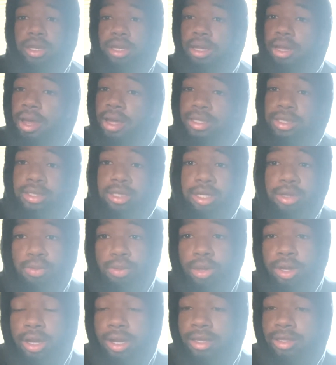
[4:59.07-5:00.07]
yeah, that's it,
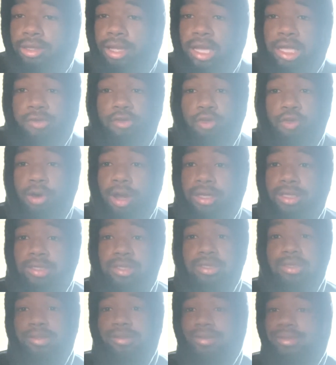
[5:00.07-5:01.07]
man. Thanks for
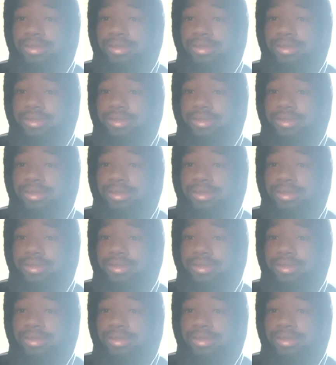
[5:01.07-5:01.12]
watching.